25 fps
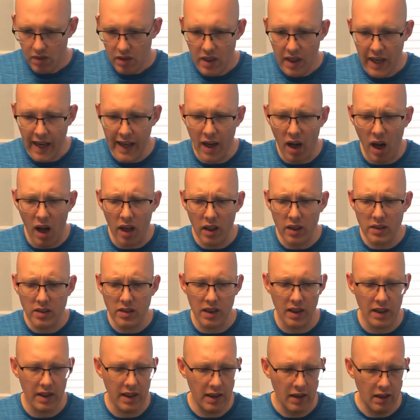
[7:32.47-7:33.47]
And
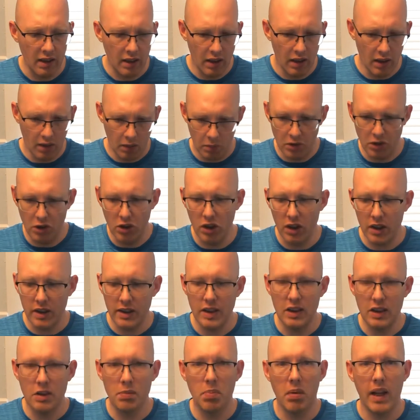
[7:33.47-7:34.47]
honestly, when you look at
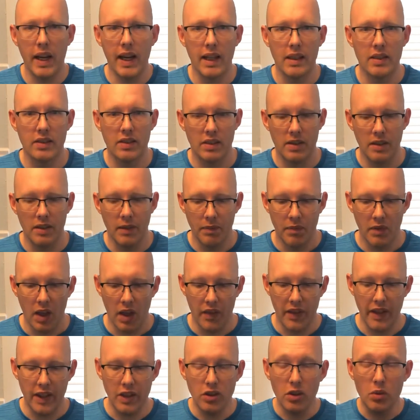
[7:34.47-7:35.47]
these plants,
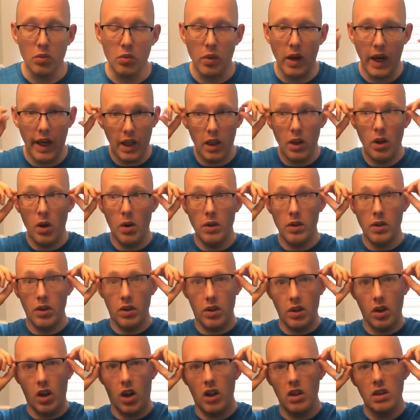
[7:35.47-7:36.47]
these are ready to go into the
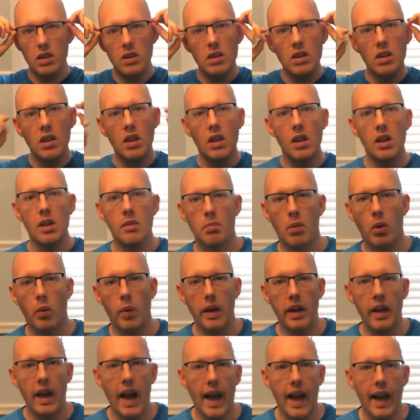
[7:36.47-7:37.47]
garden, but
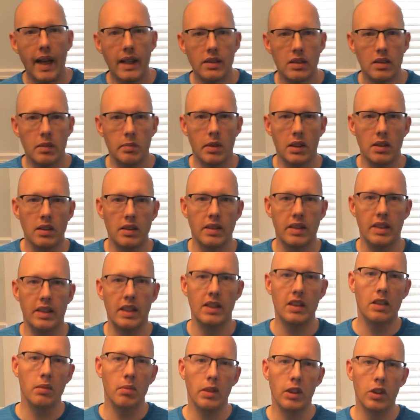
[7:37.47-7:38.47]
we'd had some
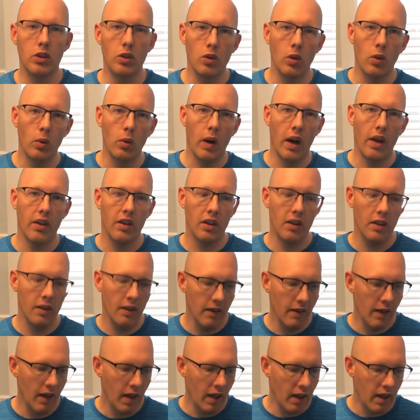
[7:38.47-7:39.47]
unseasonably cool weather,
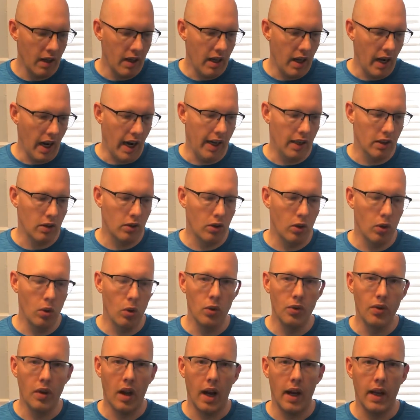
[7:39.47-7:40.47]
and
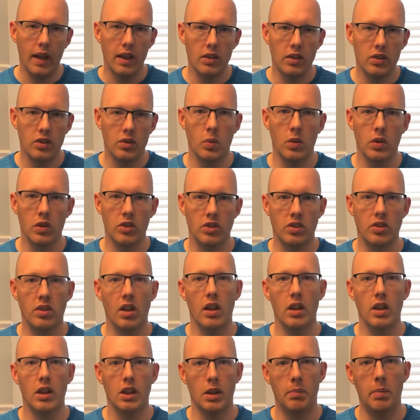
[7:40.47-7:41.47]
cool nights will
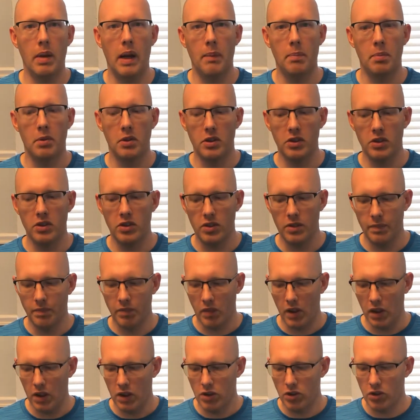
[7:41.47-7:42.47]
stunt your peppers.
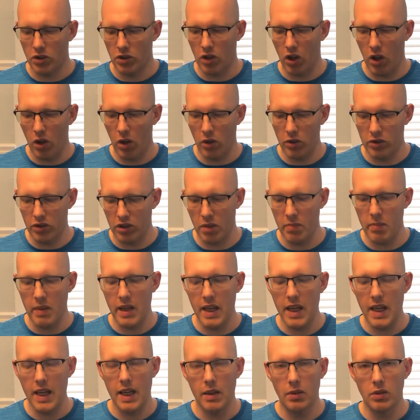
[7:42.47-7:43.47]
So to
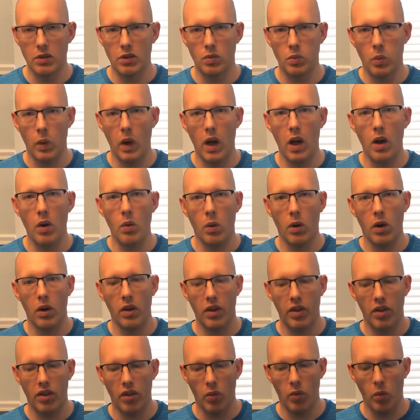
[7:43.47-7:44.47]
me, it was well
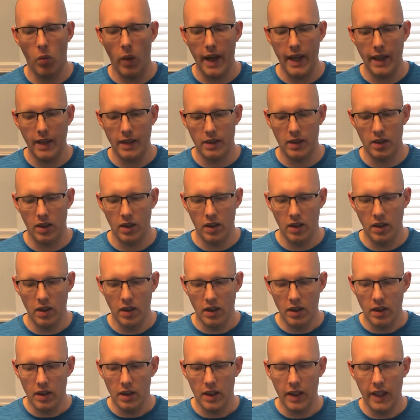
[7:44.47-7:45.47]
worth the wait.
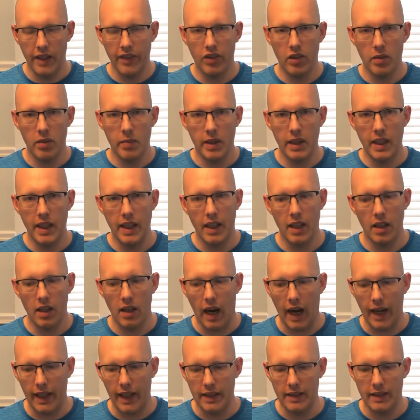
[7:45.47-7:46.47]
Leaving them in here,
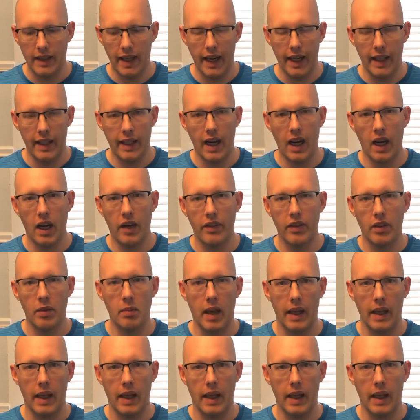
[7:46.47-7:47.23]
I can take care of them.